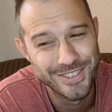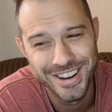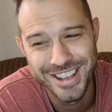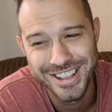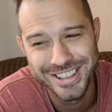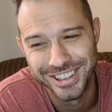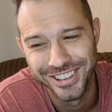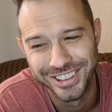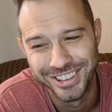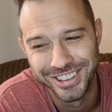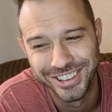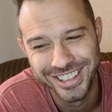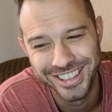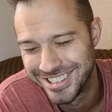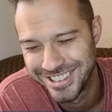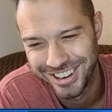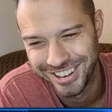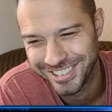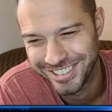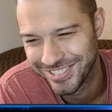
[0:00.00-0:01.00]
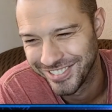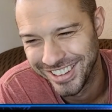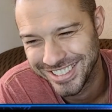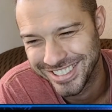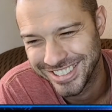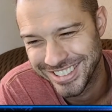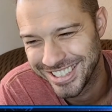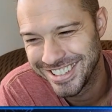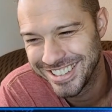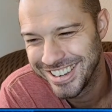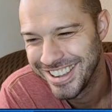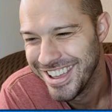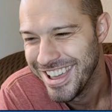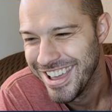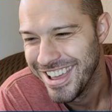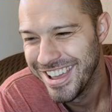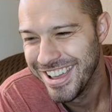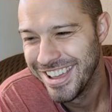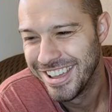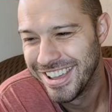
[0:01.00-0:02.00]
Somebody deleted Chuck's message.
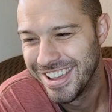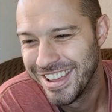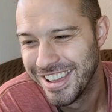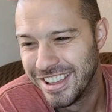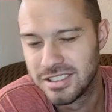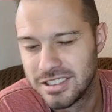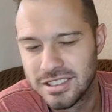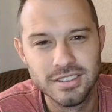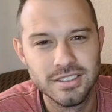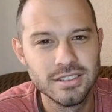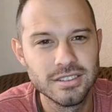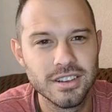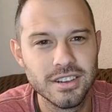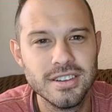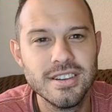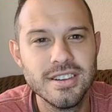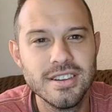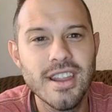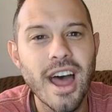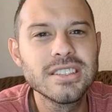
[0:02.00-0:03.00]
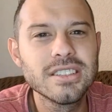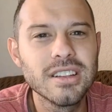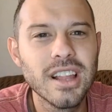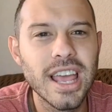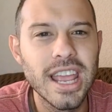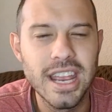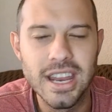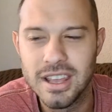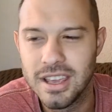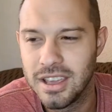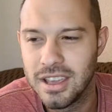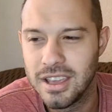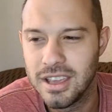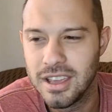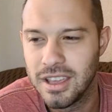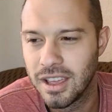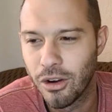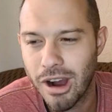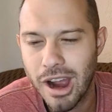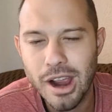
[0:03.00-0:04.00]
It's a nice lady,
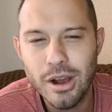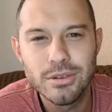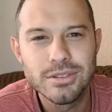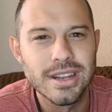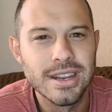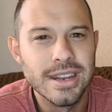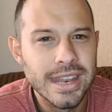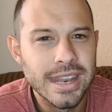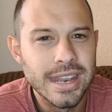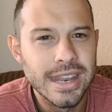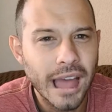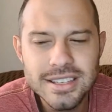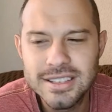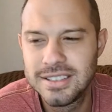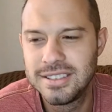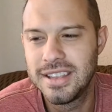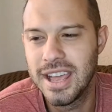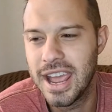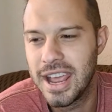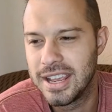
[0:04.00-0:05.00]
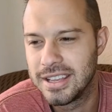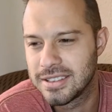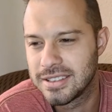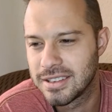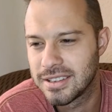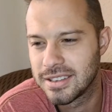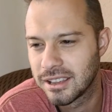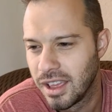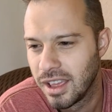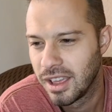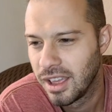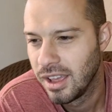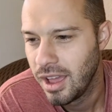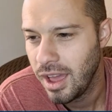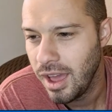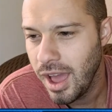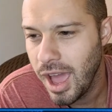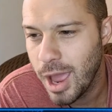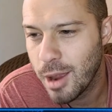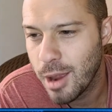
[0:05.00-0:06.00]
and Ohio's a nice state.
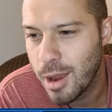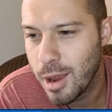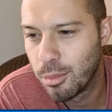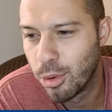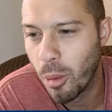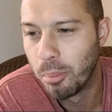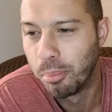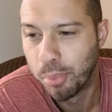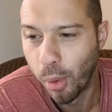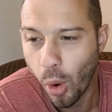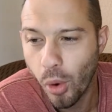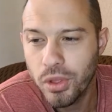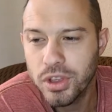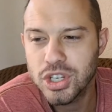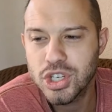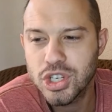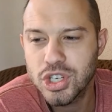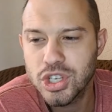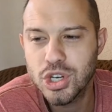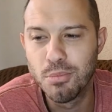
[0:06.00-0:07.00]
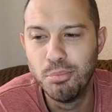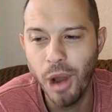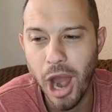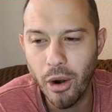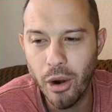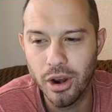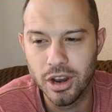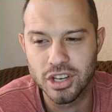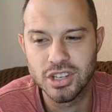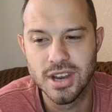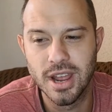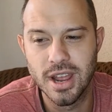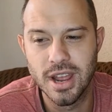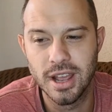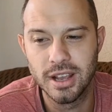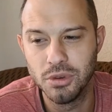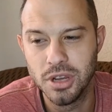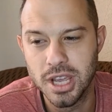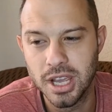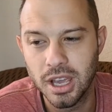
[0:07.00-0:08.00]
Hey, bro, bullish or bearish
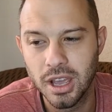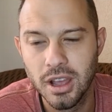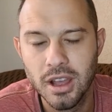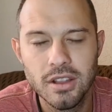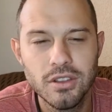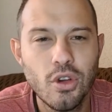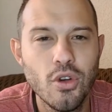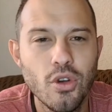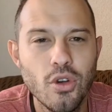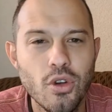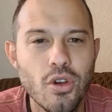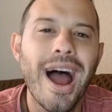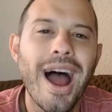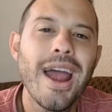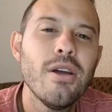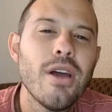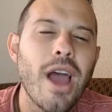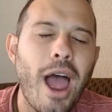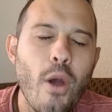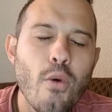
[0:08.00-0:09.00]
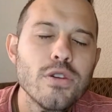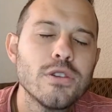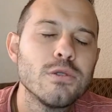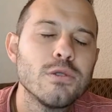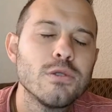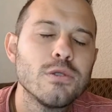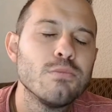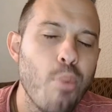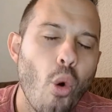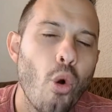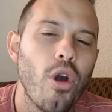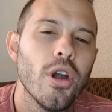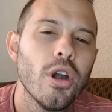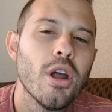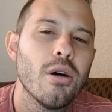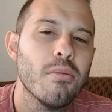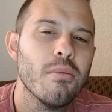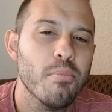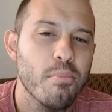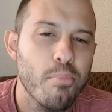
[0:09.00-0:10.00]
next week? Dude, I, I was
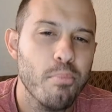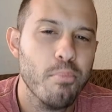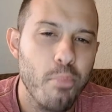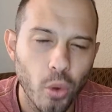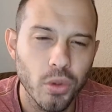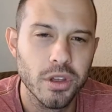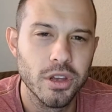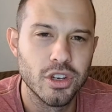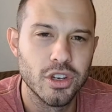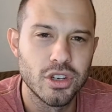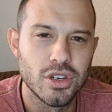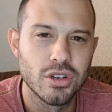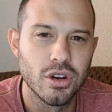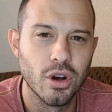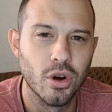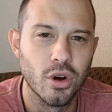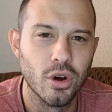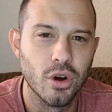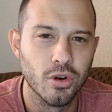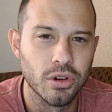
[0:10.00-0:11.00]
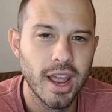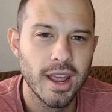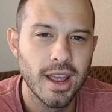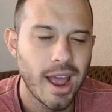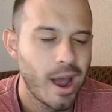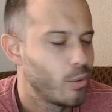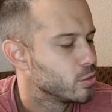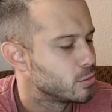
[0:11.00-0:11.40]
born bullish, okay?